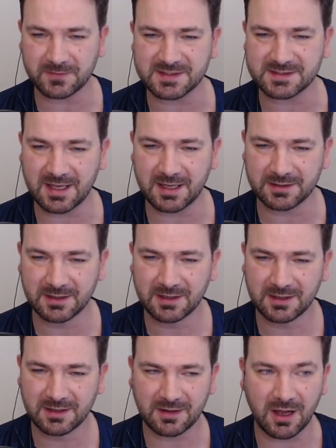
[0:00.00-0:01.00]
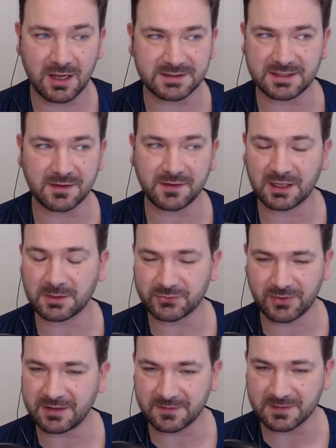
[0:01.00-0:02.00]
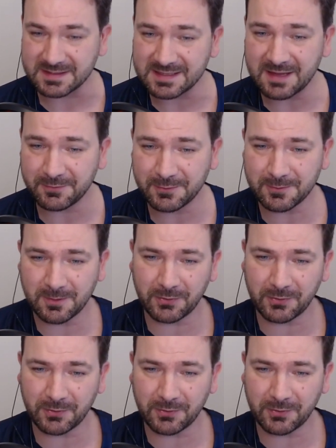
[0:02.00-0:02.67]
has said, I didn't think I was ready for this level.